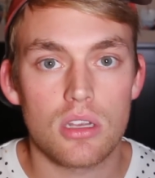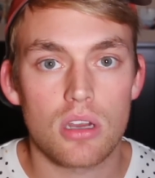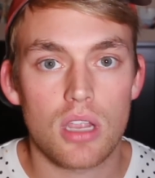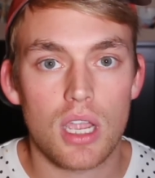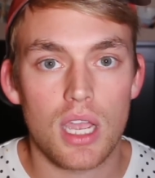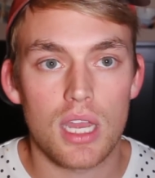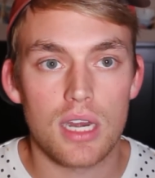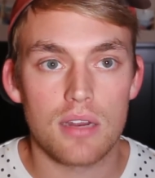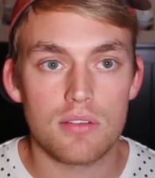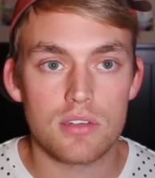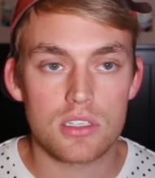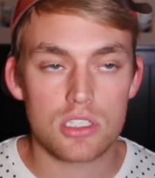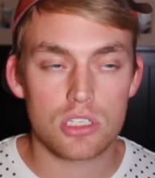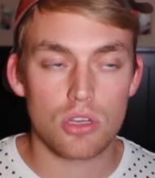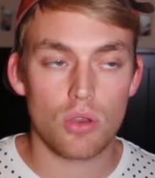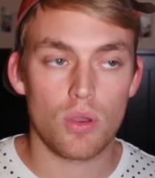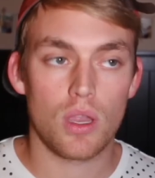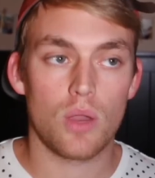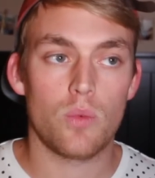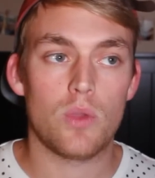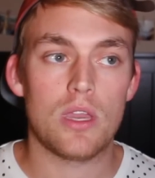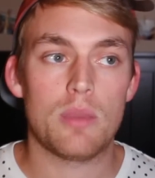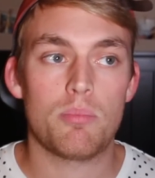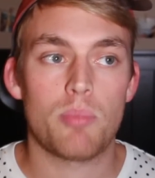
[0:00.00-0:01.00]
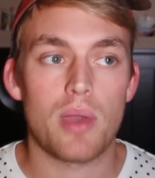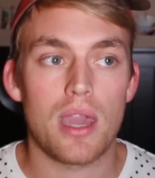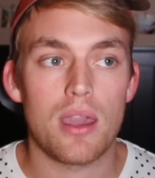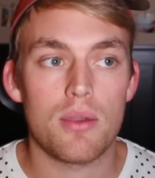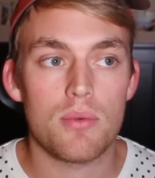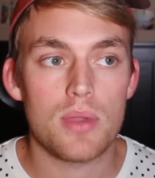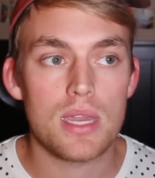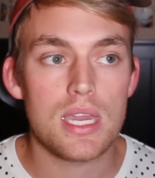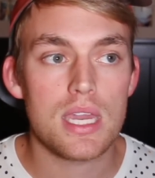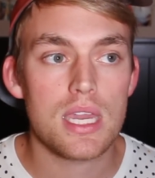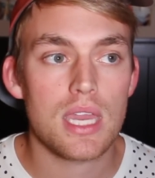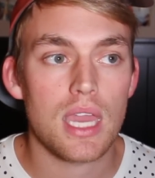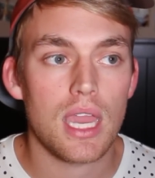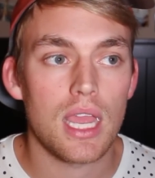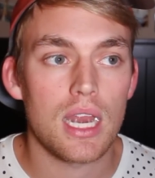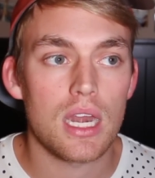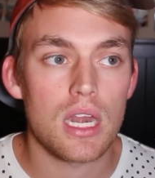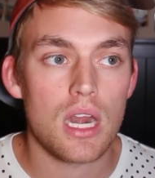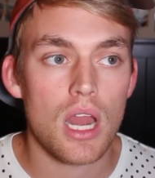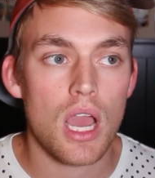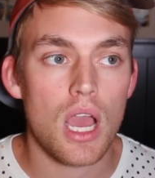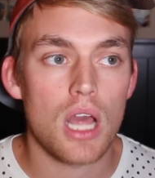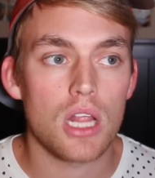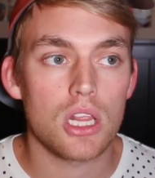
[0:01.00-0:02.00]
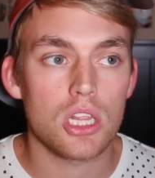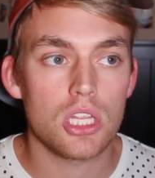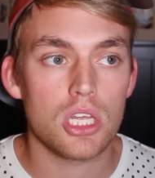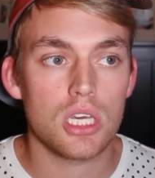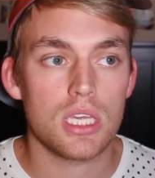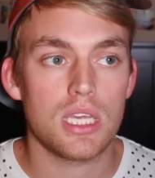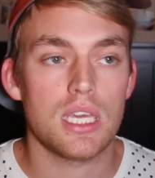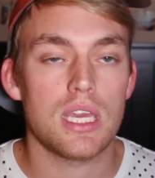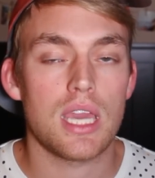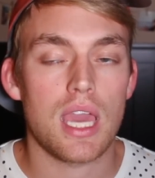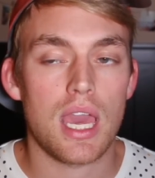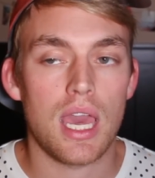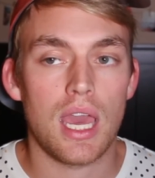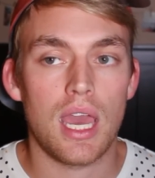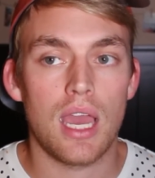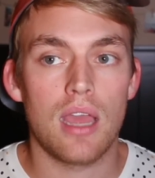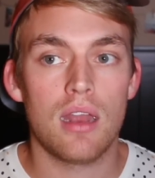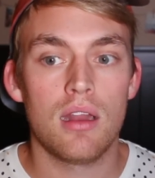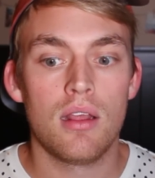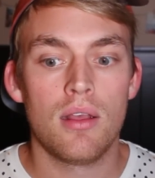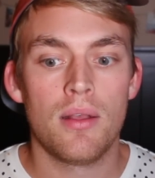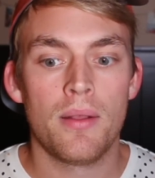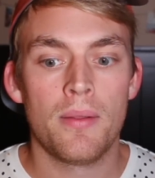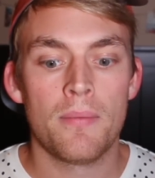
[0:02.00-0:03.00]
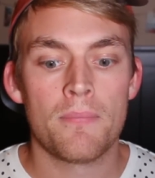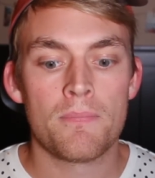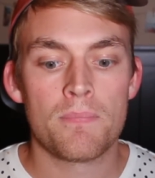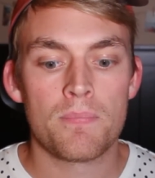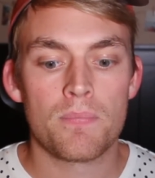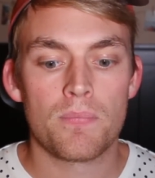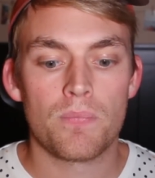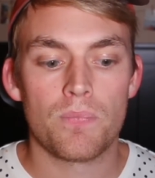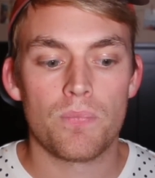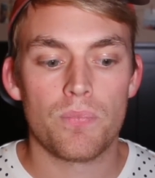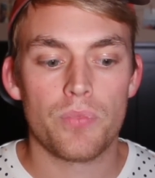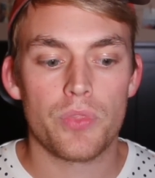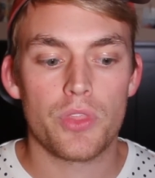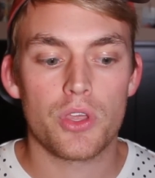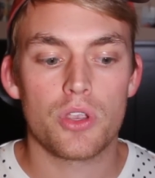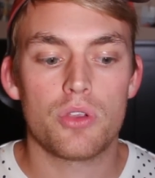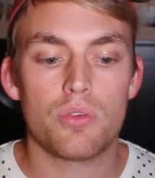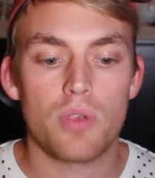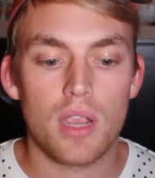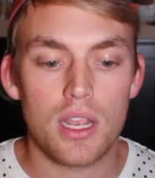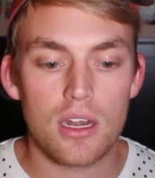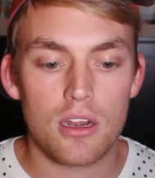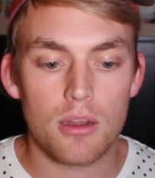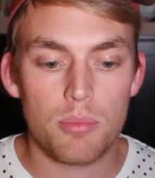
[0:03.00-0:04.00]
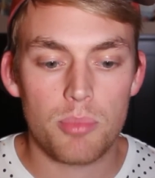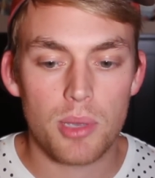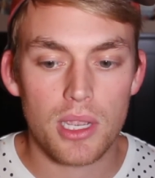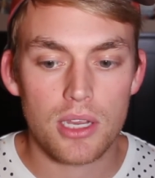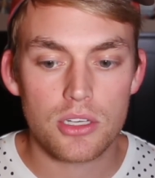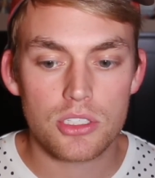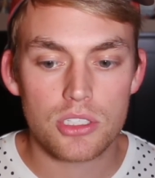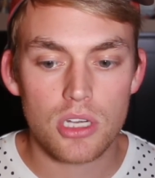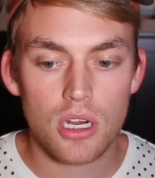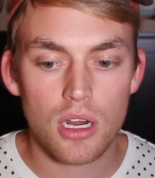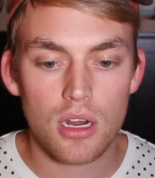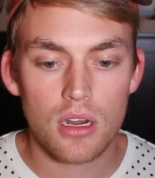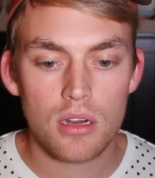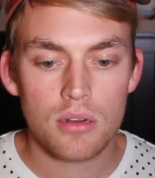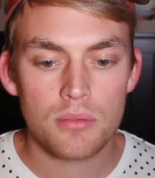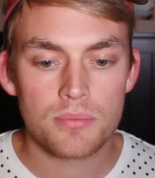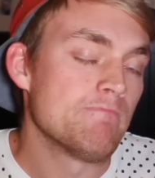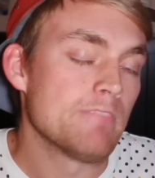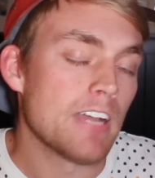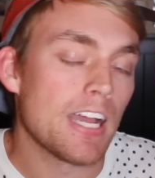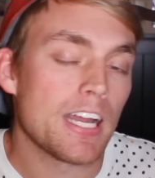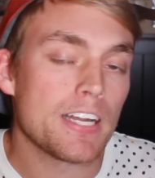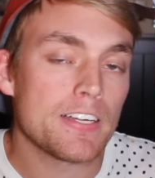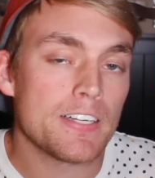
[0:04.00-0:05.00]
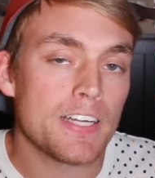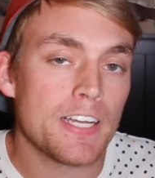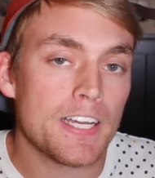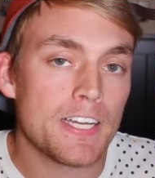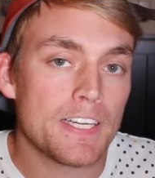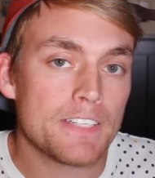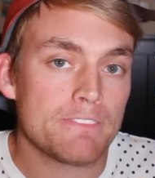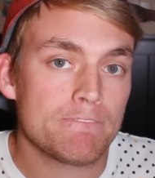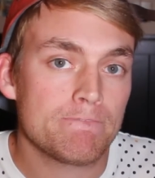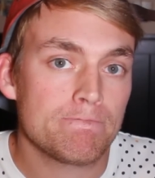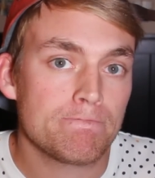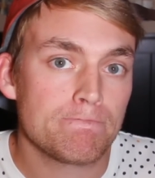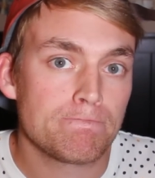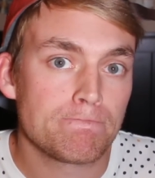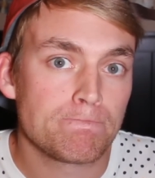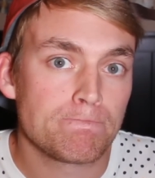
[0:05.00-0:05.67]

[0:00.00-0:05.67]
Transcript: They're kind of just going week by week and not looking at the greater picture. I don't know.